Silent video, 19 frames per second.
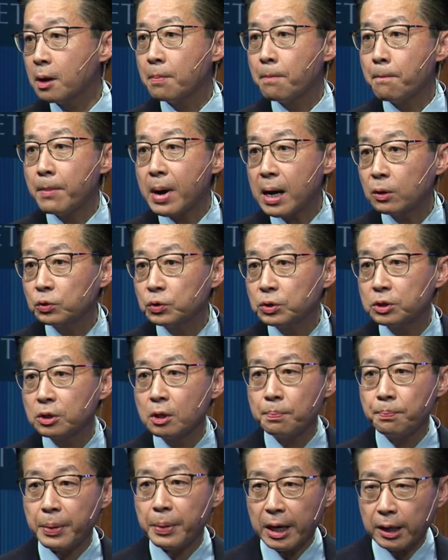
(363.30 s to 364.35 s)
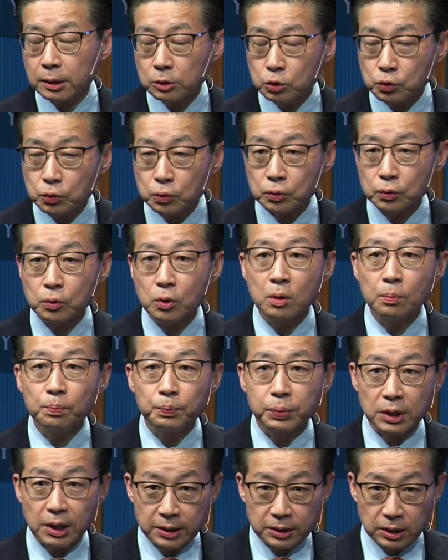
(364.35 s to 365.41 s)
Mount Baekdu
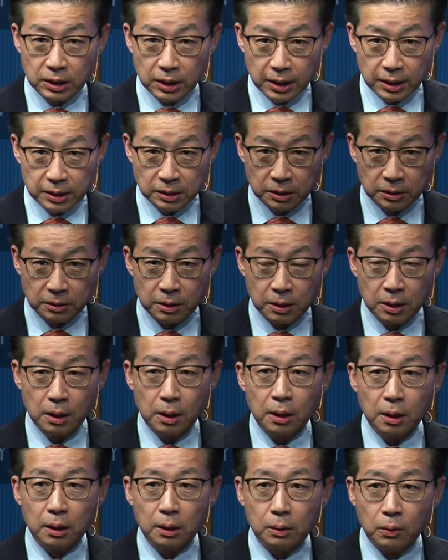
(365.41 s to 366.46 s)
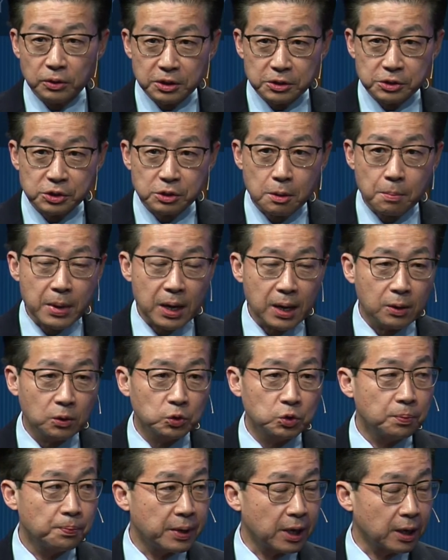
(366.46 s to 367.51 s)
bloodline. What is the Mount
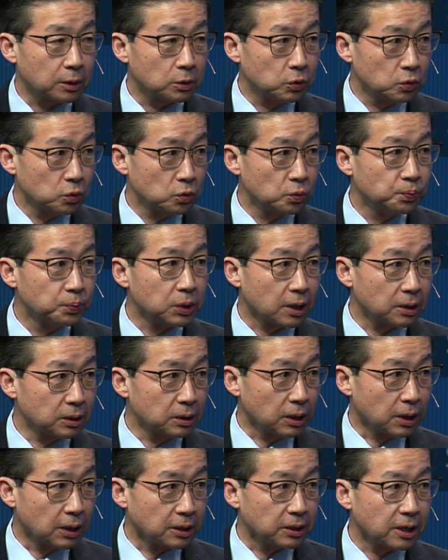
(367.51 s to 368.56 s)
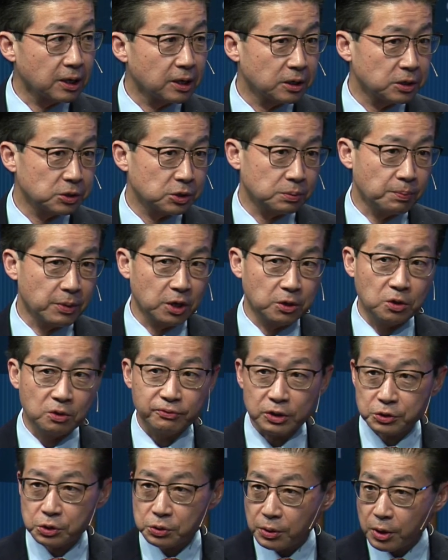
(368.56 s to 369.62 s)
Baekdu bloodline? As many of
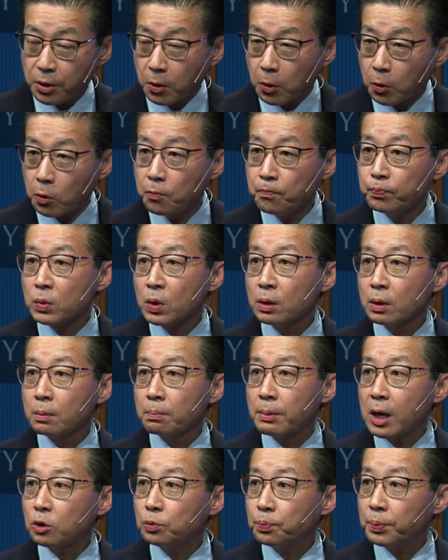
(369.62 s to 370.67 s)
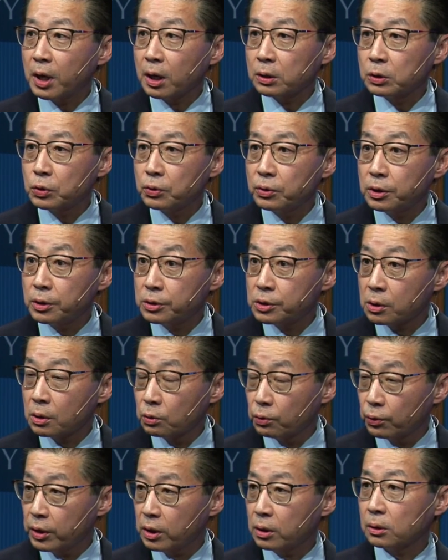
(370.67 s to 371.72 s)
us know, Mount Baekdu is a
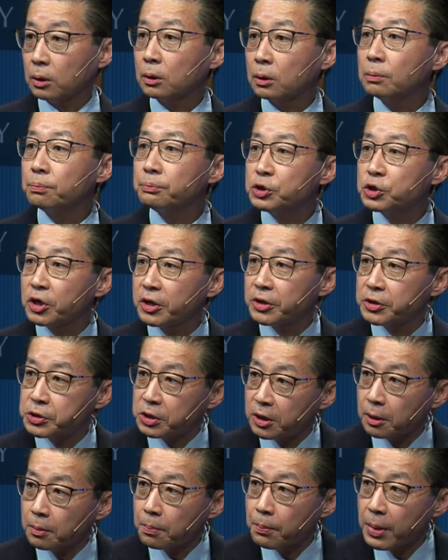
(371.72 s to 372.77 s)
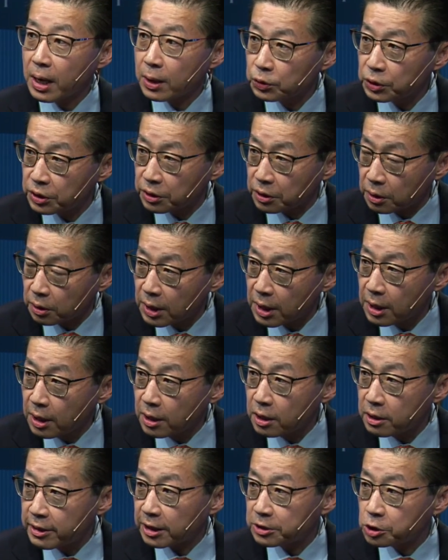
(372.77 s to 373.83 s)
real majestic mountain
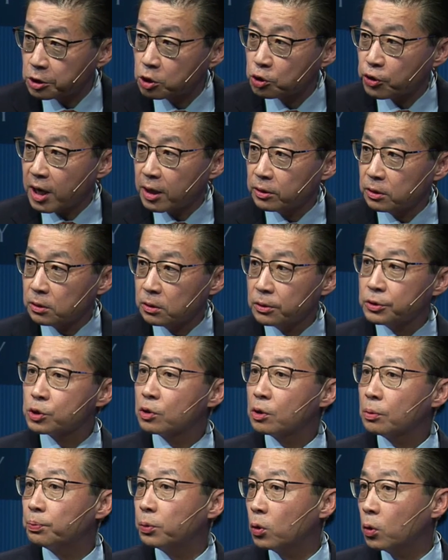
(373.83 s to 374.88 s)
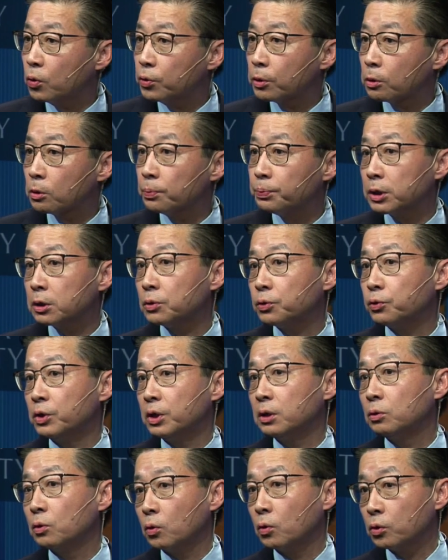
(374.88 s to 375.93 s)
that straddles the border
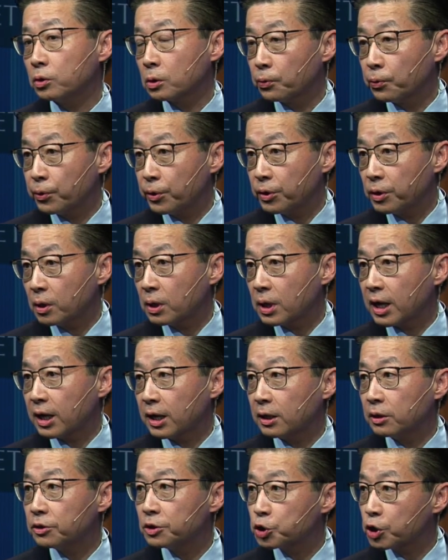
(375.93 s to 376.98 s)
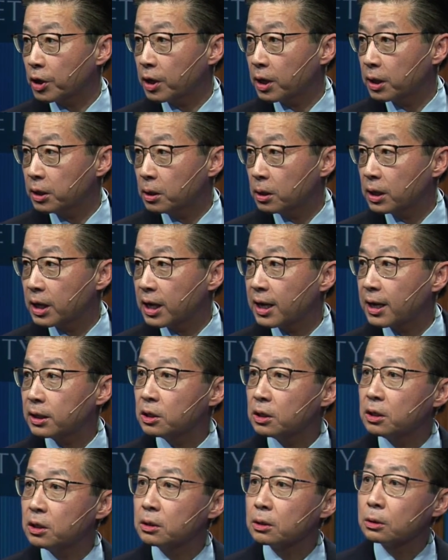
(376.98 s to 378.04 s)
between North Korea and China. And
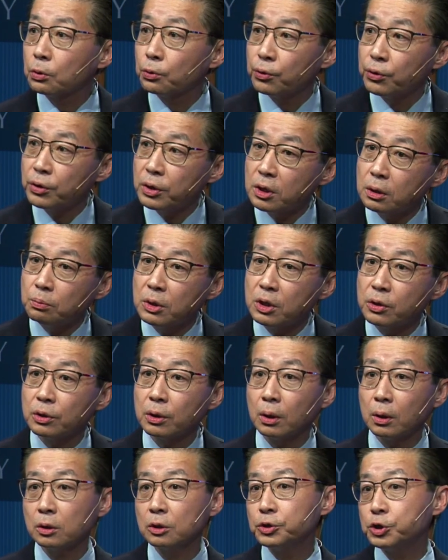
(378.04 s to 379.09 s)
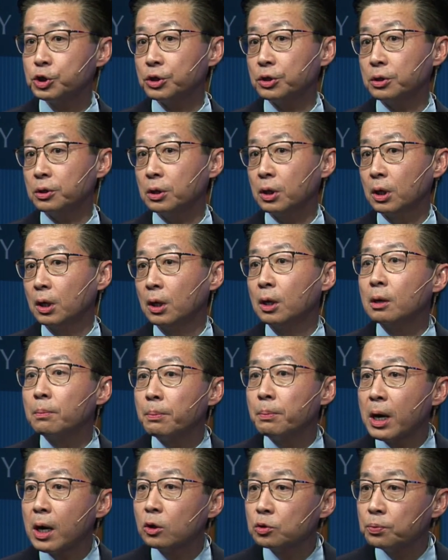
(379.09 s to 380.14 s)
in Korean mythology,
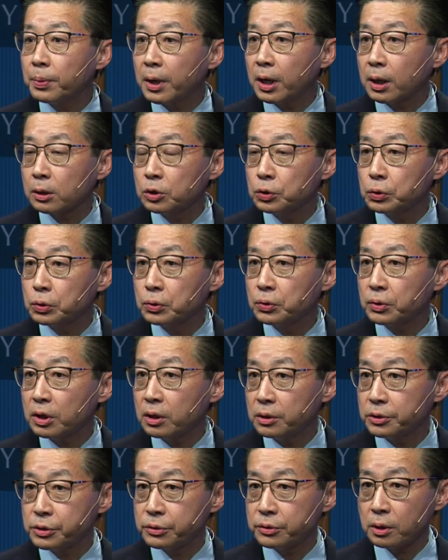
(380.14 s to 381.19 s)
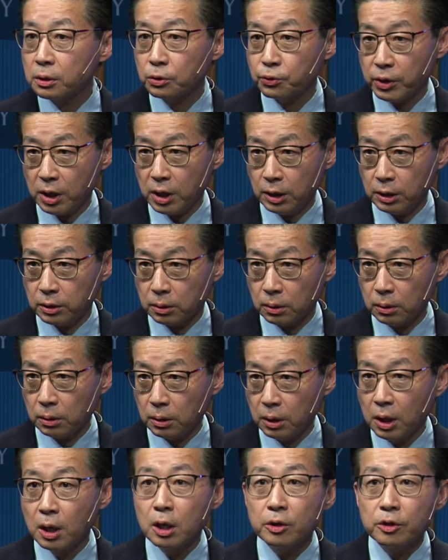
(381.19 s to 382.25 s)
Mount Baekdu is the cradle,
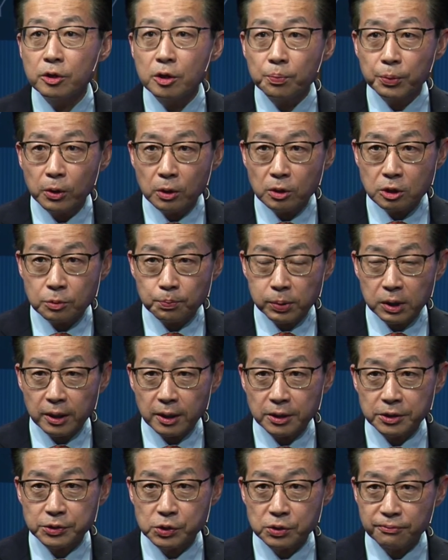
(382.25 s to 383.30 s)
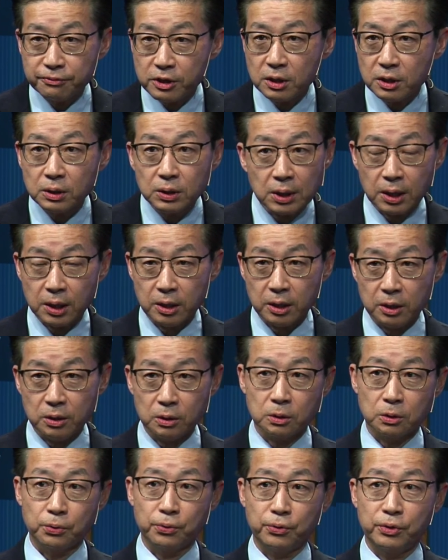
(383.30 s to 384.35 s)
the birthplace of the entire
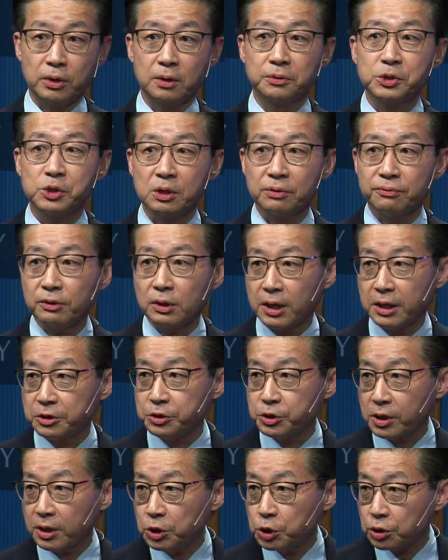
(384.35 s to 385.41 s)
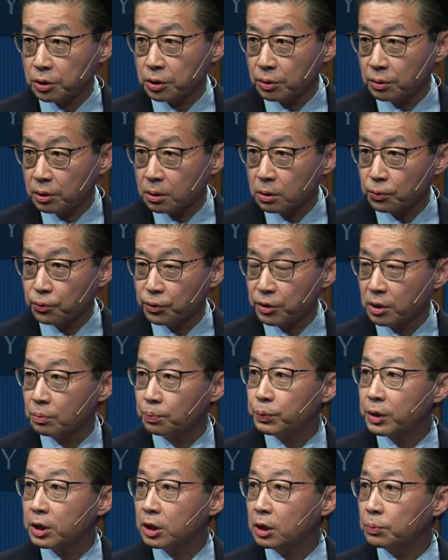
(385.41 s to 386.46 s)
Korean civilization, the Korean
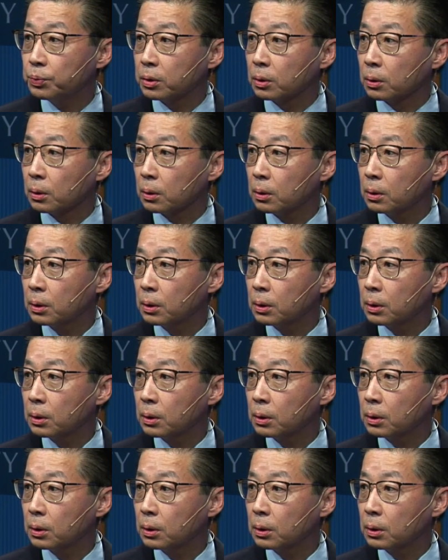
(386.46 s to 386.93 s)
people.